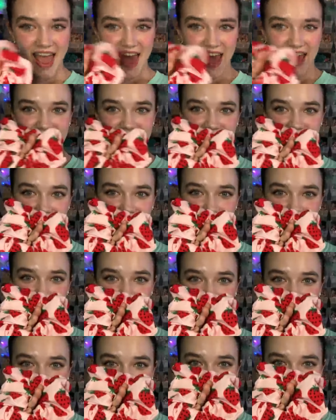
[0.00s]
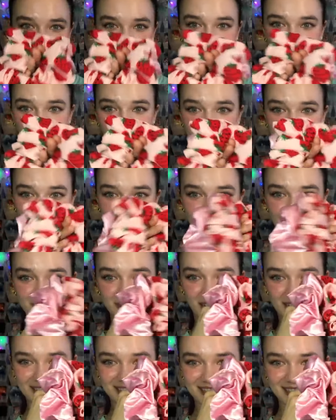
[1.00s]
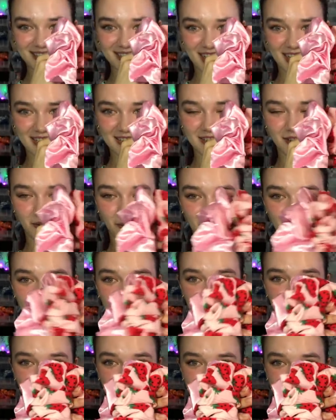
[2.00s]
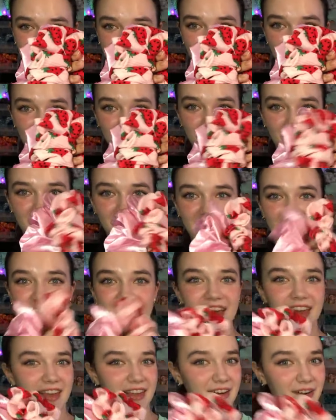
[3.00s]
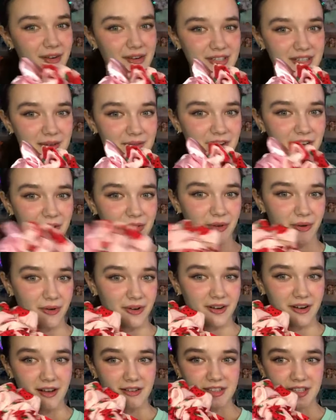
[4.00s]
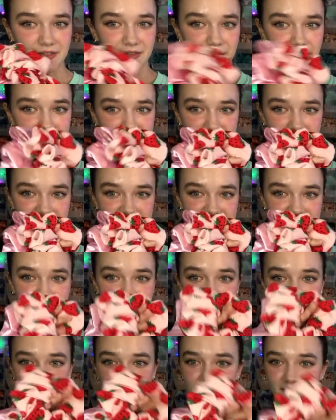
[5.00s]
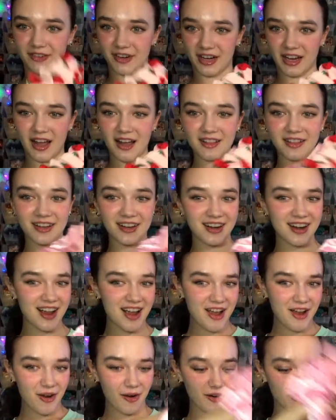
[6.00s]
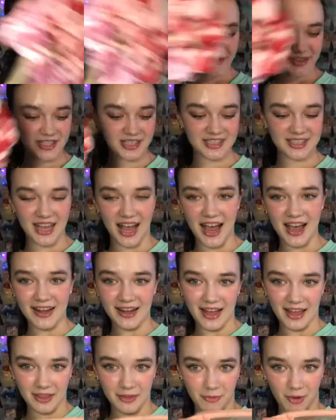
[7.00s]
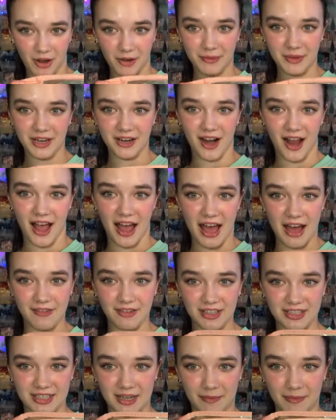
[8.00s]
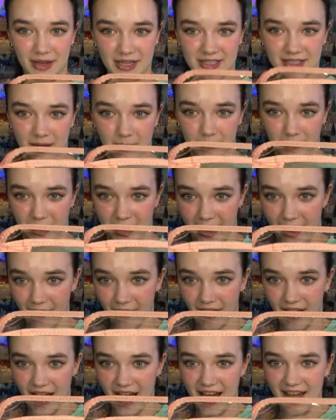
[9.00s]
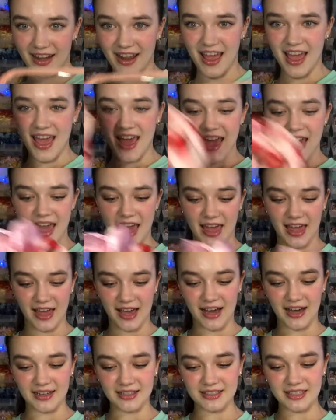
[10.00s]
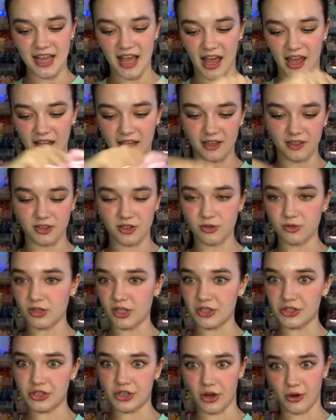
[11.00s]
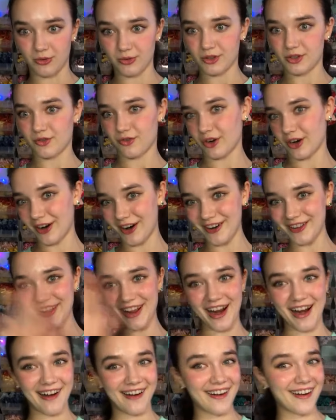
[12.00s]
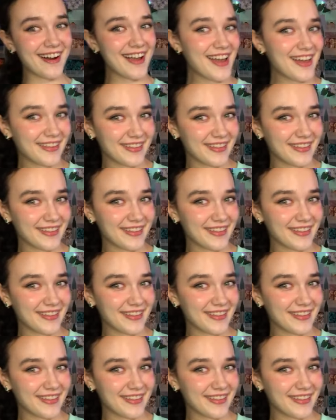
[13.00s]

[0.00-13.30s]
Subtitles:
And all of our curl boxes come with 2 scrunchies, a silk one and a design one. You can always let me know in the order notes if you want to switch these out for a different color or a different design. At the bottom here, I have a step-by-step written out guide and a do's and don'ts for curly hair.